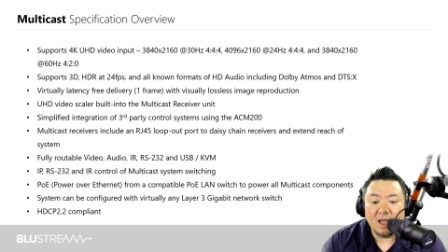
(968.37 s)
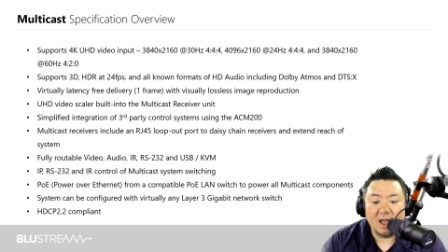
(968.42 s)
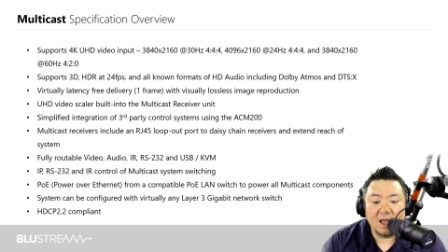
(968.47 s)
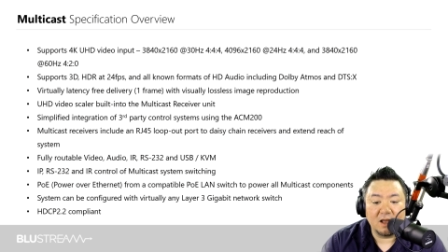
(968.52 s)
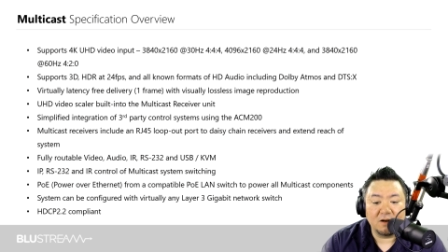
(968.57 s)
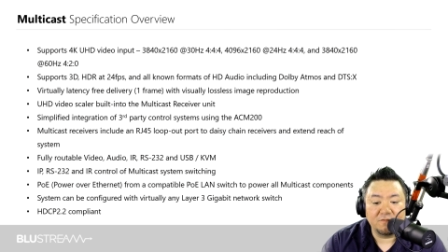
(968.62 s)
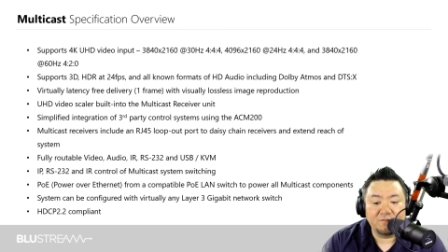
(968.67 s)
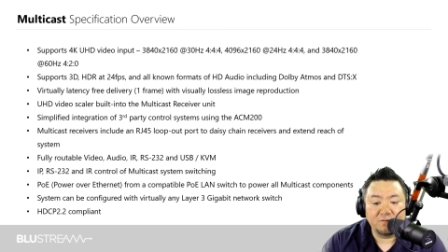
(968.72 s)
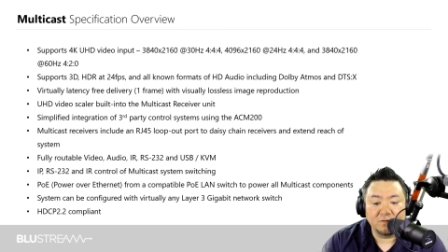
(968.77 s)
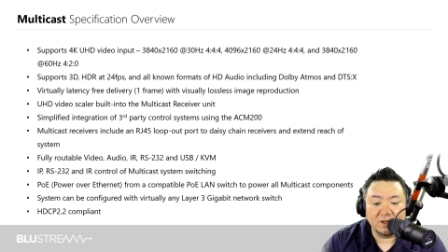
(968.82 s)

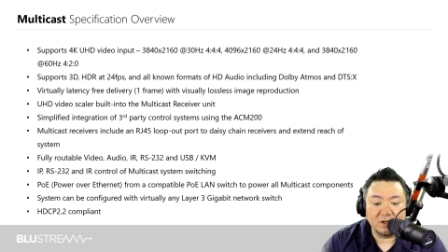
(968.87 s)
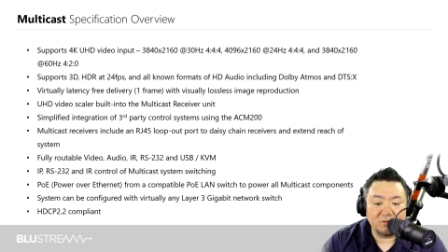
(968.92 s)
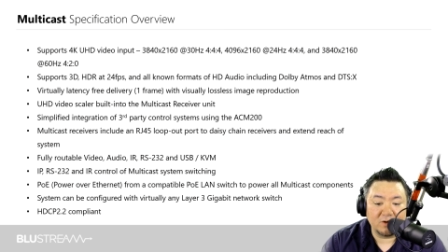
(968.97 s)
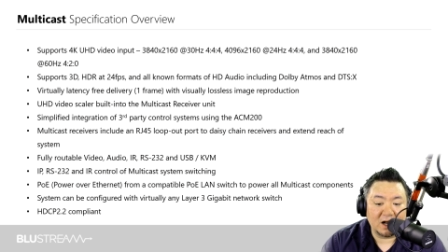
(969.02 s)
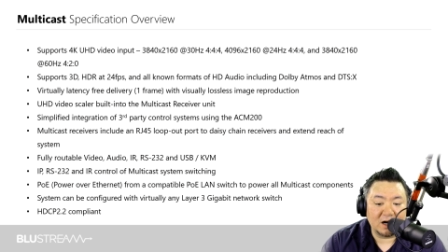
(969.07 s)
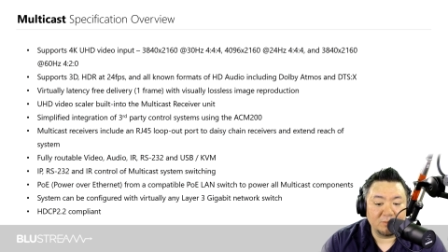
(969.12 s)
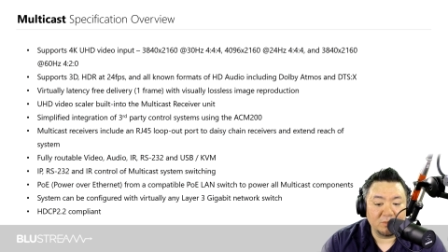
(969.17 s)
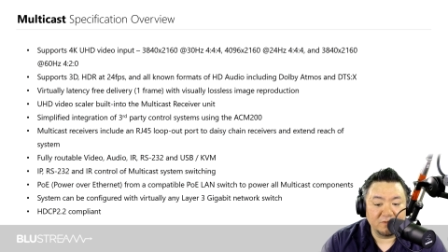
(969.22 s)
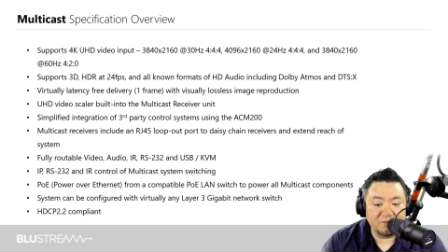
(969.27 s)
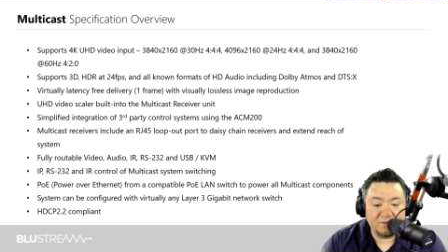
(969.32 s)
and fully
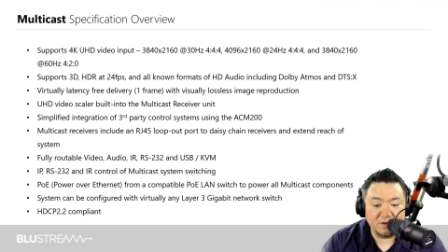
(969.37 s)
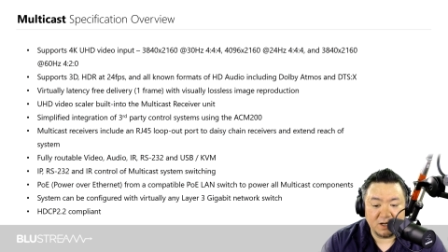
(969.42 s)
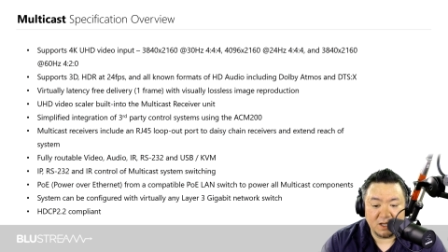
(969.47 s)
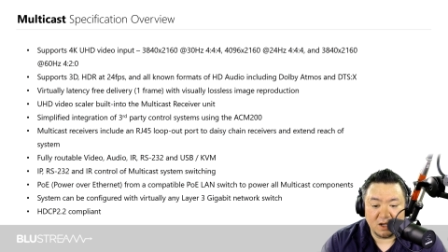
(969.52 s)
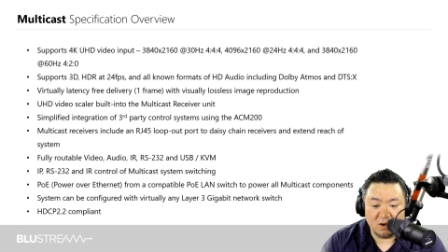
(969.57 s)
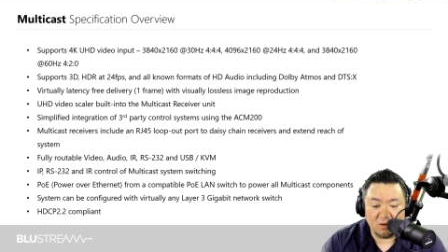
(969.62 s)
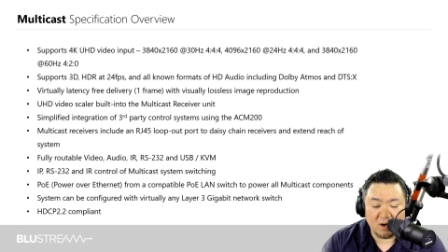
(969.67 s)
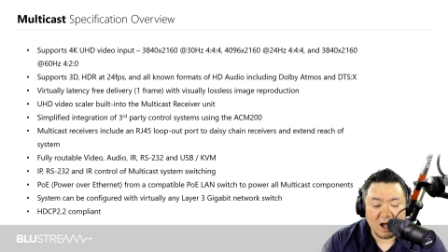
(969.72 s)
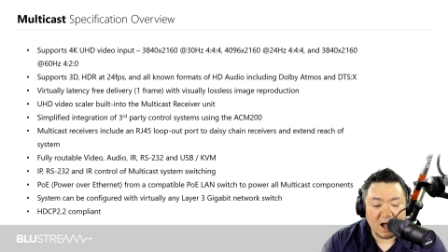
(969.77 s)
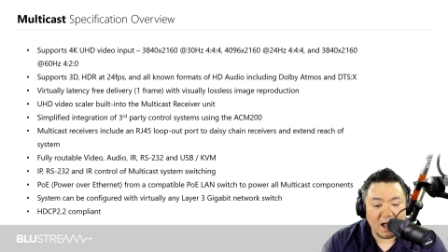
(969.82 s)
routable
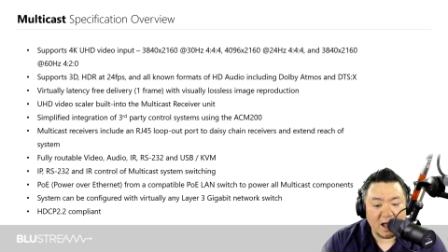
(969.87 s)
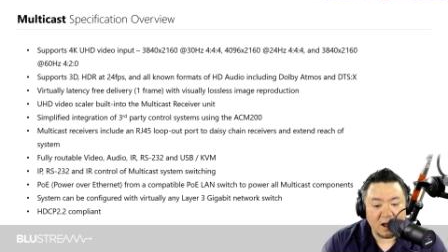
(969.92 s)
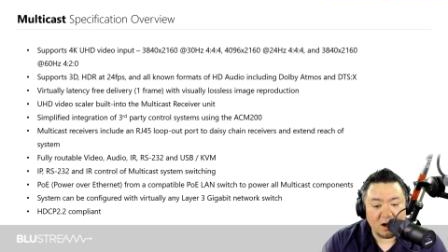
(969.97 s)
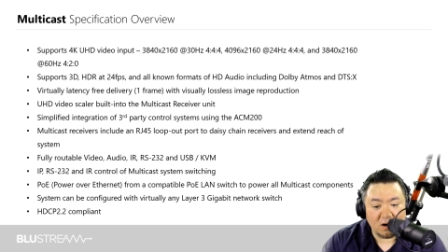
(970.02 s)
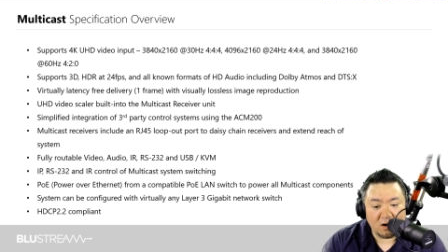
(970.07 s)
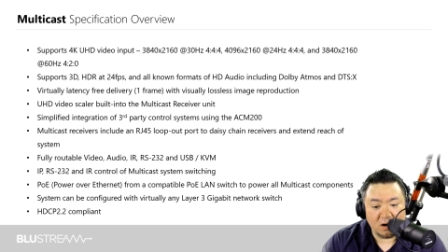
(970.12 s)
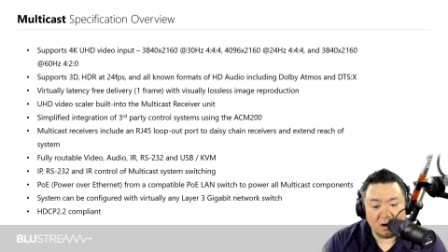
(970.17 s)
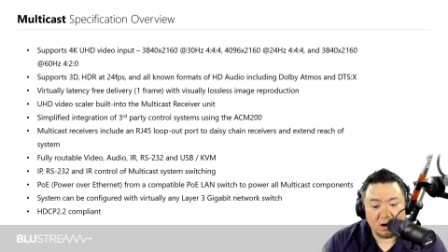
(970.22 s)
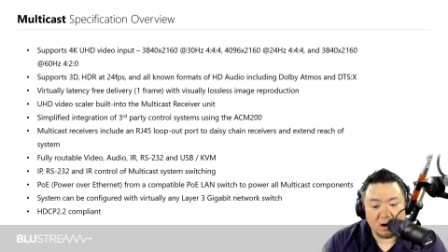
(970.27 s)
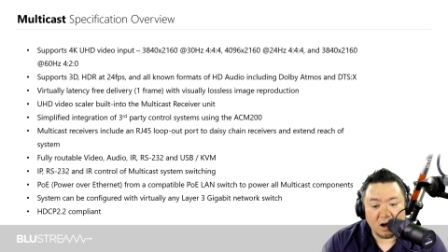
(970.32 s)
video,
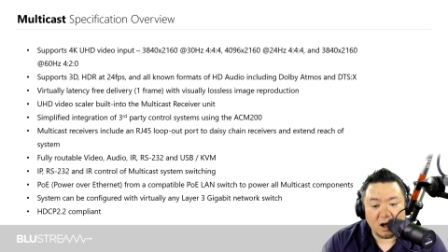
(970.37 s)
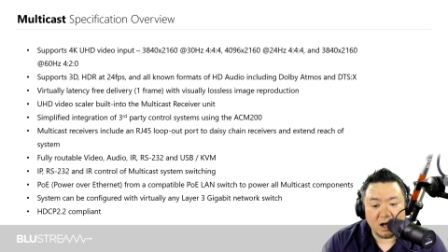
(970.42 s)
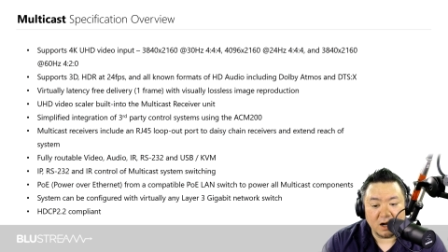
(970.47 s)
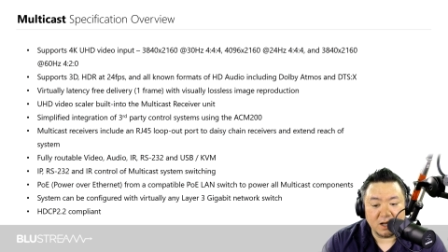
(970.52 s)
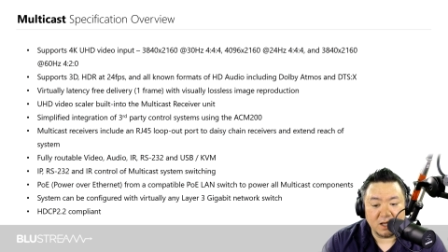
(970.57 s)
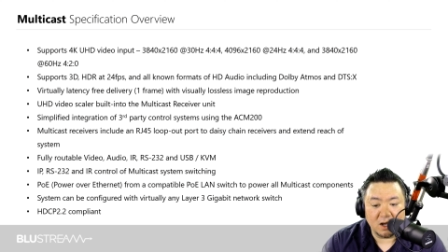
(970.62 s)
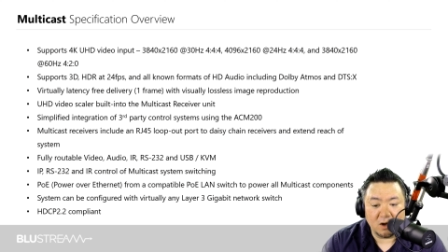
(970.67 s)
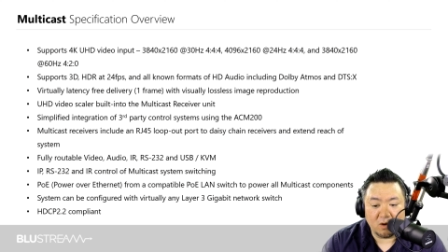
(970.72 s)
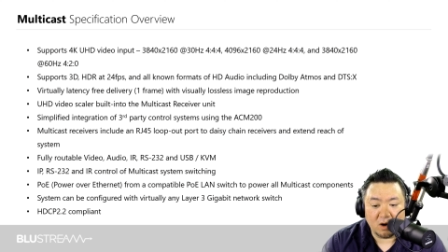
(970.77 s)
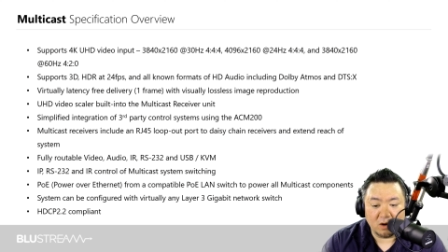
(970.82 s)
IR,
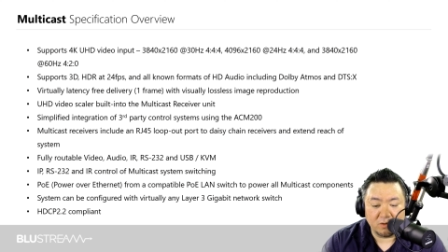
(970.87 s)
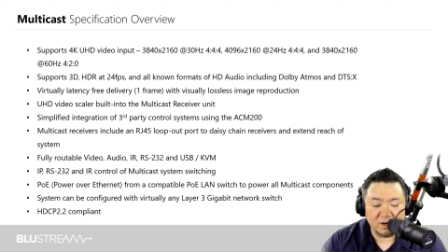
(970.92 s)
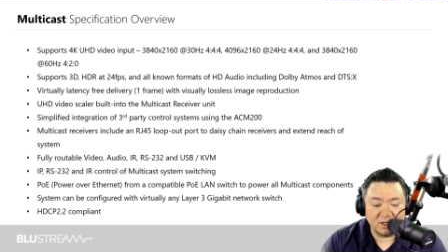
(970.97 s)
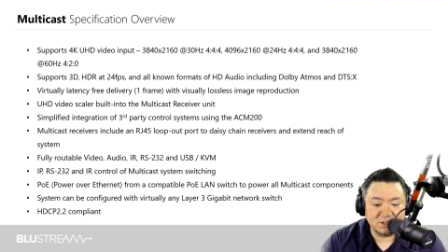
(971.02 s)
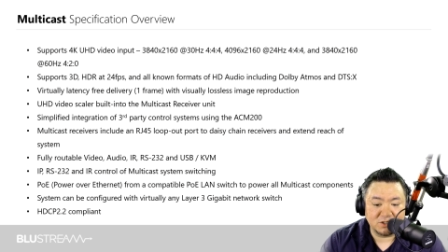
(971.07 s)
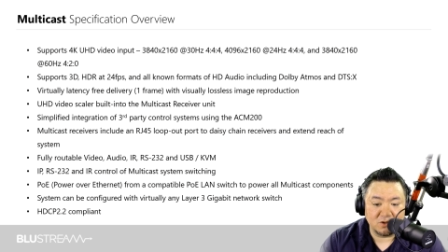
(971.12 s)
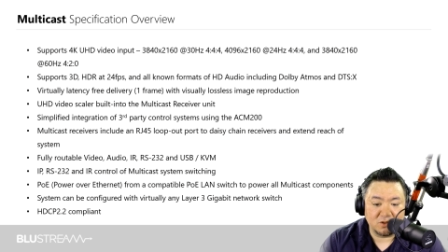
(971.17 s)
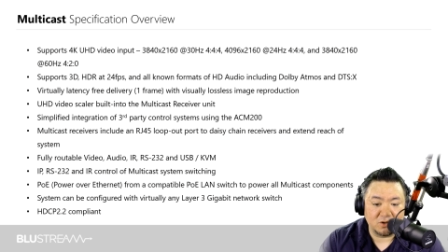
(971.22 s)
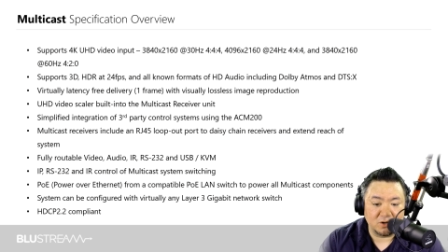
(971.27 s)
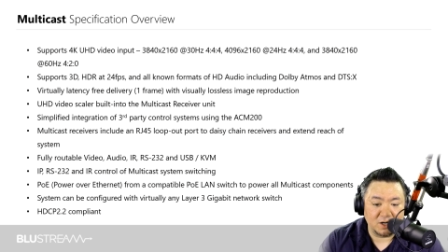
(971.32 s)
audio,
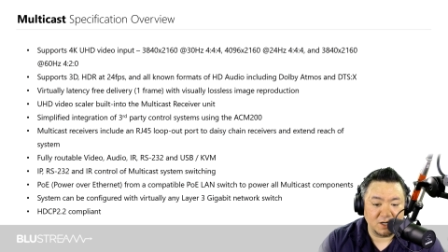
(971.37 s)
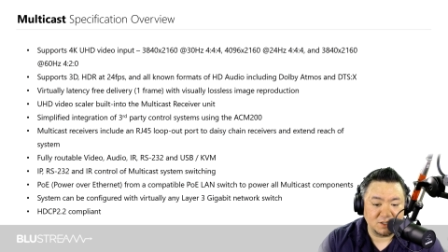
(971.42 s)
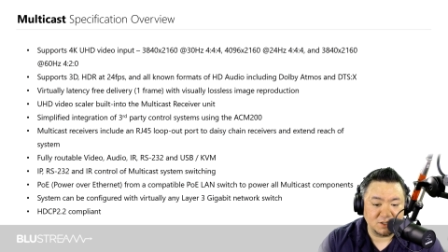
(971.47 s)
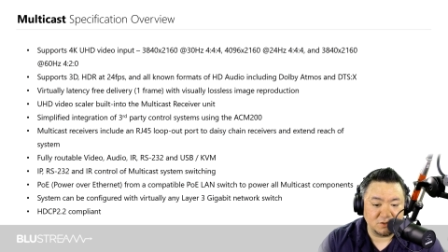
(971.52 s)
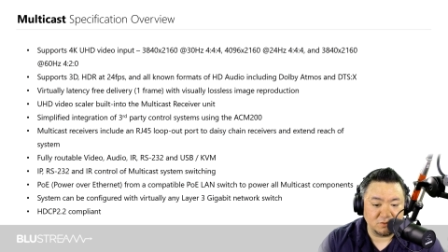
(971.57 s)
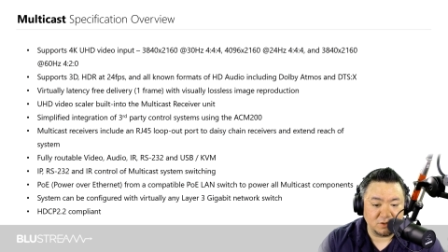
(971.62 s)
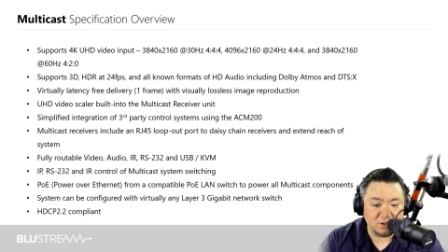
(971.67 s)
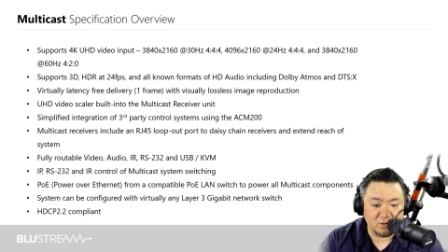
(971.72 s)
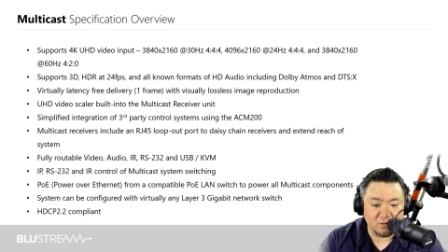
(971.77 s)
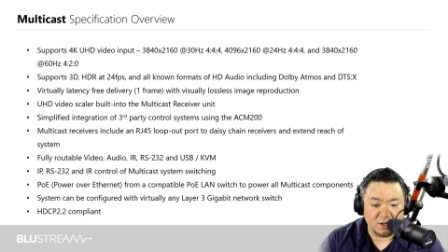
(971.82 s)

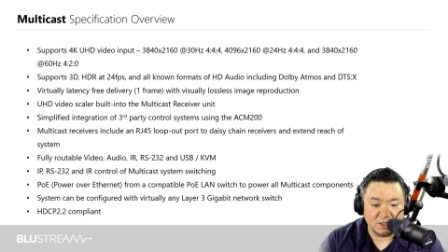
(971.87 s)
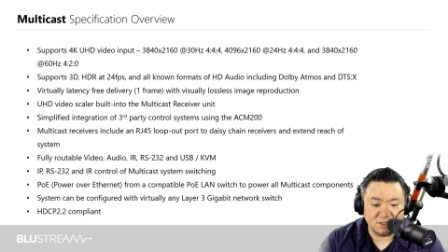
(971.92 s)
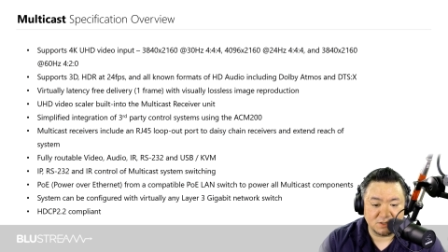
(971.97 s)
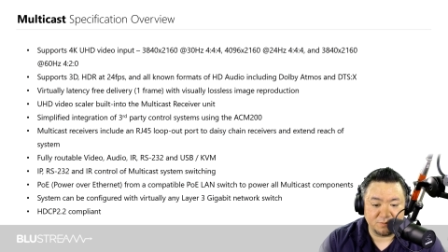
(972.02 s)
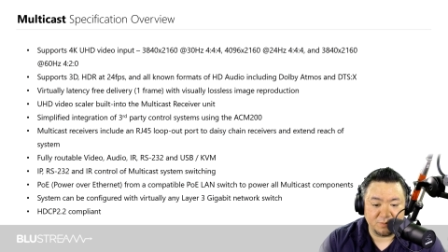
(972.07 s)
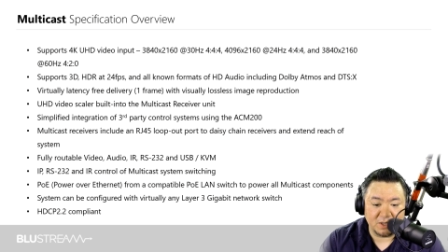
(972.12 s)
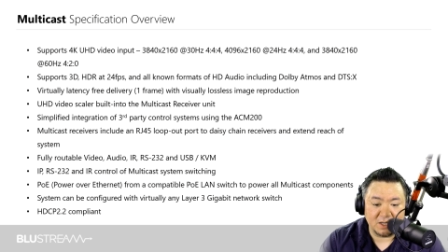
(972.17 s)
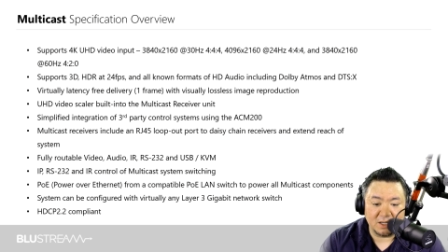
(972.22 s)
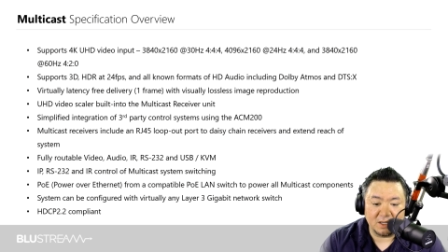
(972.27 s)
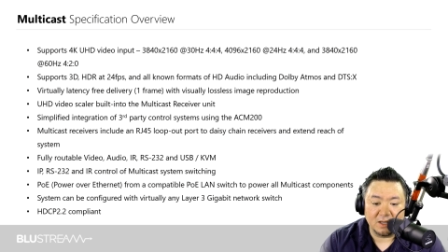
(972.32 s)
RS-232
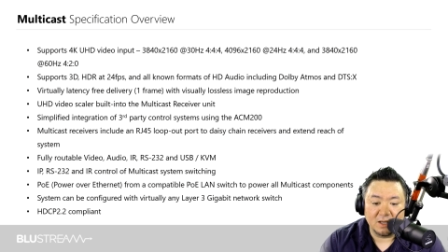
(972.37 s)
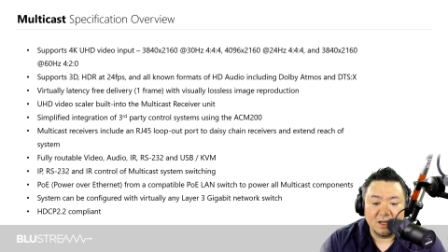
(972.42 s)
USB,